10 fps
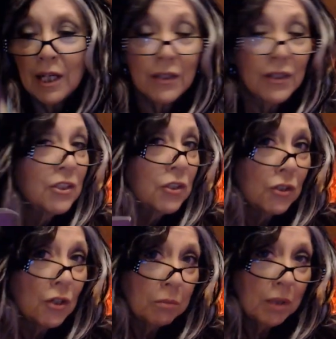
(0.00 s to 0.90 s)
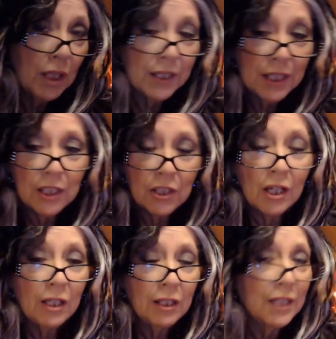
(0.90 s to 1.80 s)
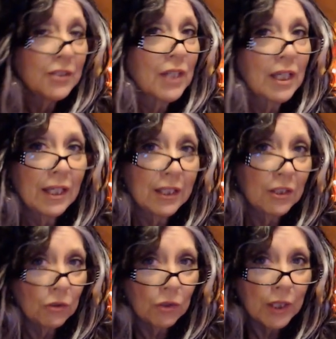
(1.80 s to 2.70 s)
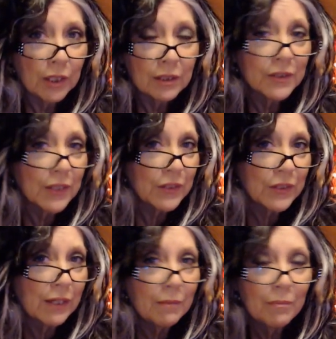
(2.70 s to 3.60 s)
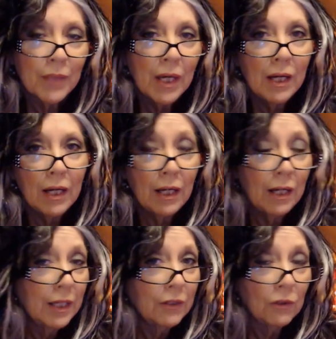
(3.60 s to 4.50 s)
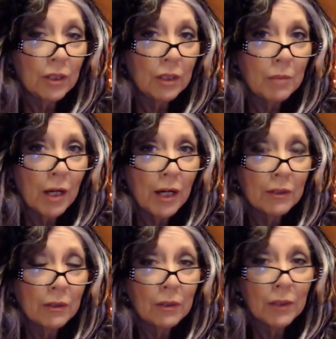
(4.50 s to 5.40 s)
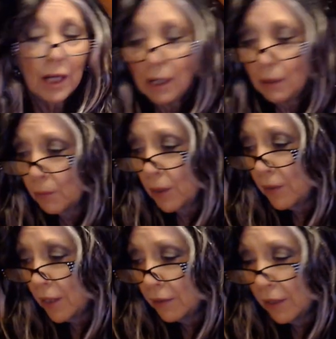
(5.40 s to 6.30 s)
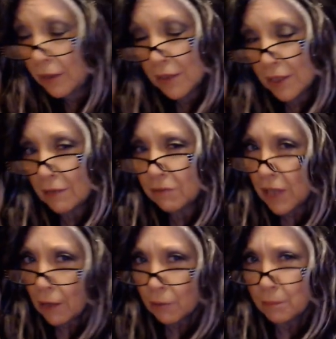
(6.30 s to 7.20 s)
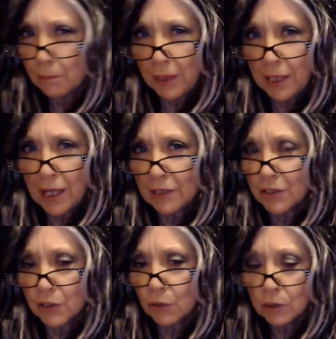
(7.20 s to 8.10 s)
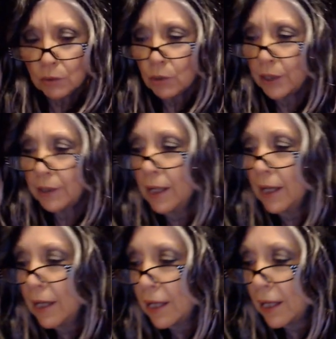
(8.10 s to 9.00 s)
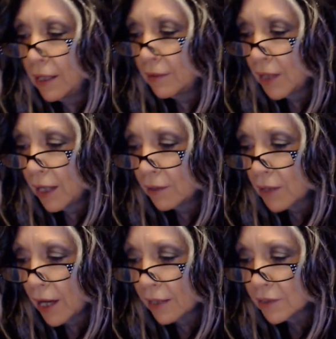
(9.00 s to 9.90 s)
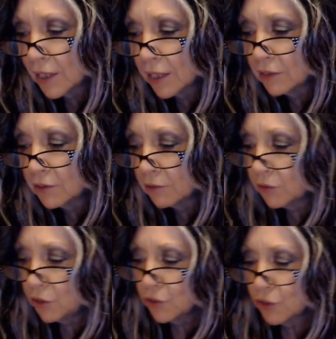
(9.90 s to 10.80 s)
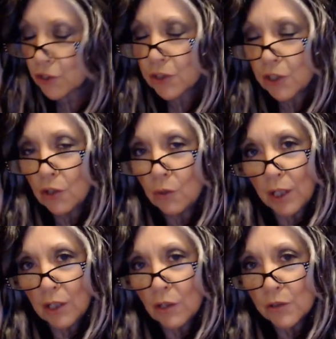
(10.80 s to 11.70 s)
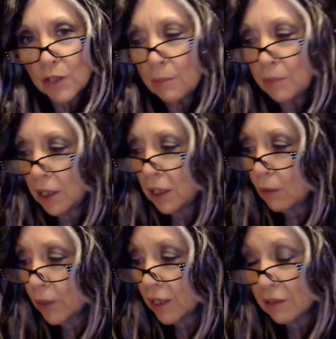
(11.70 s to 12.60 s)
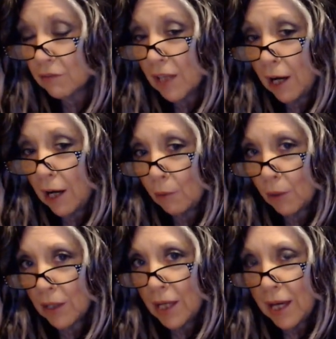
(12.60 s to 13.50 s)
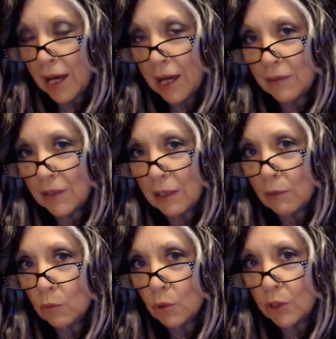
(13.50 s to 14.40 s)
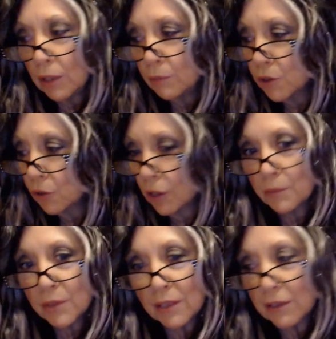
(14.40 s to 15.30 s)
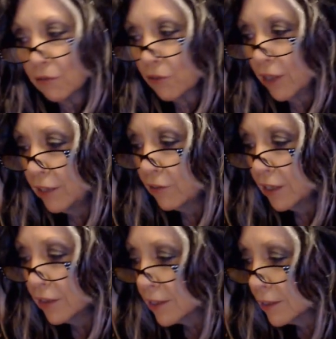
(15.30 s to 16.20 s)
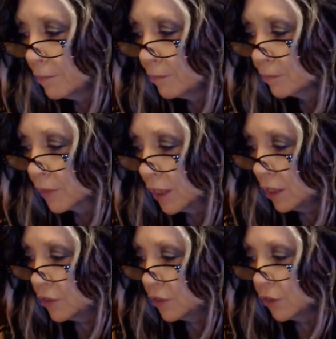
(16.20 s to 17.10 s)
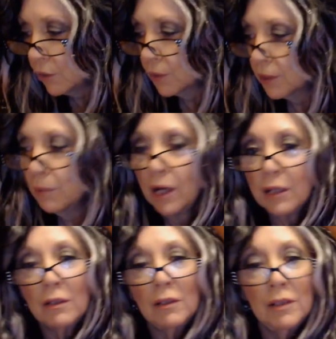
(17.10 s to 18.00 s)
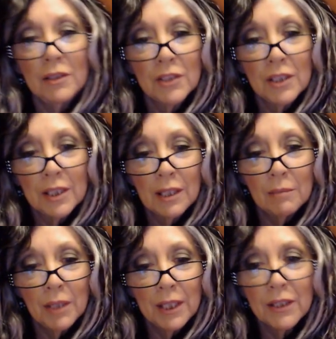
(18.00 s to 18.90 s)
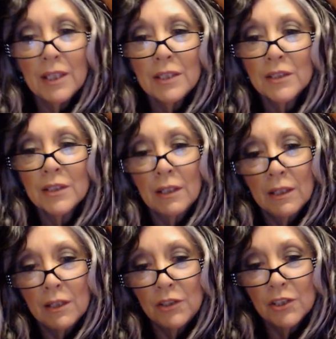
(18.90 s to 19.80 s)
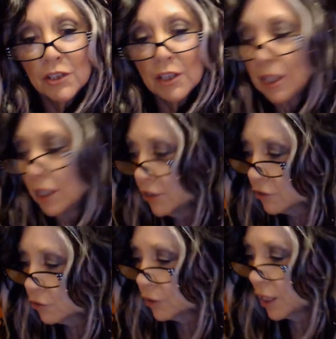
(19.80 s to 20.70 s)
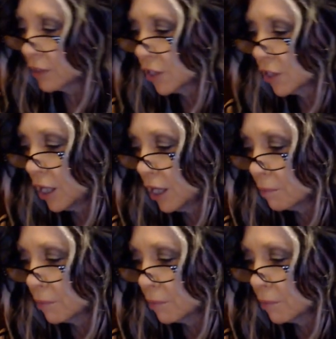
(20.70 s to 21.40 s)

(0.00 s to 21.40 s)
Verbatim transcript: This you don't plug in at all. It's got like an oil system, an oil bottle, and then there's a flower made out of solar wood. And that acts like a diffuser, so it goes up the wick of the flower, and the wood absorbs the fragrance. So the bottle is going to come like this, and you're just going to unscrew that top